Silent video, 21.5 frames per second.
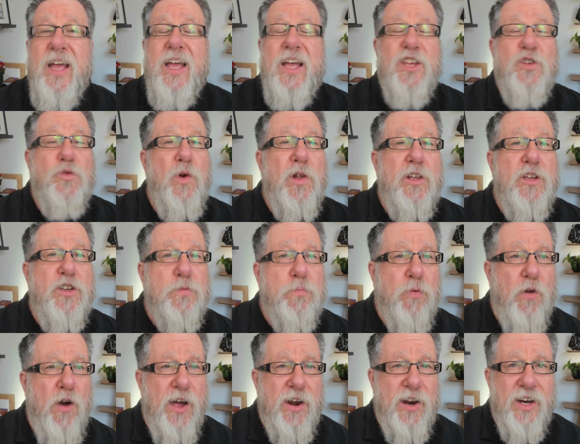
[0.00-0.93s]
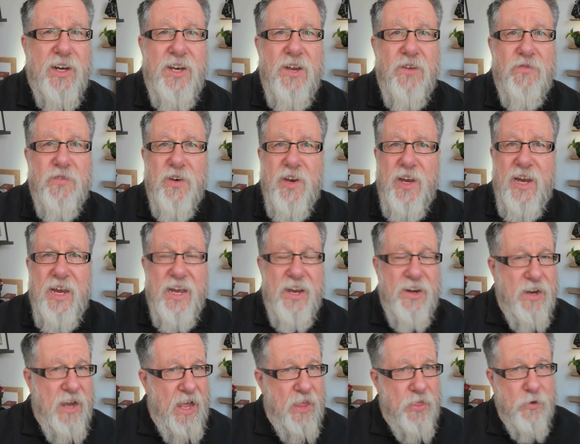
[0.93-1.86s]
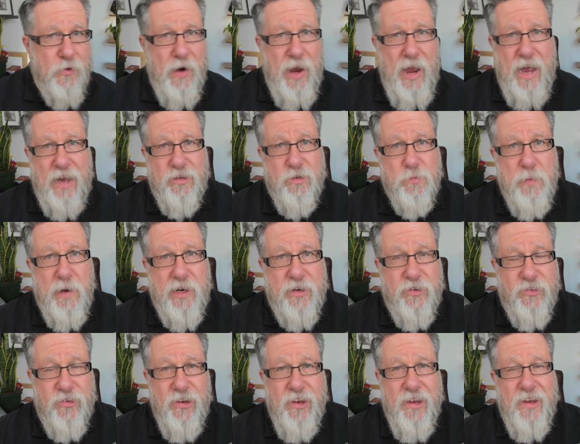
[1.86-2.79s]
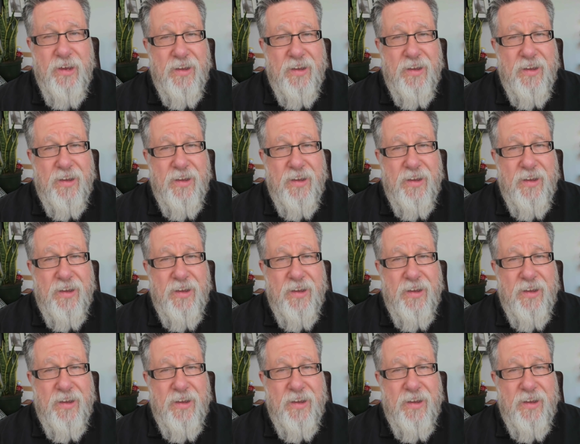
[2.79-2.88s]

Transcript: as well as productivity and other aspects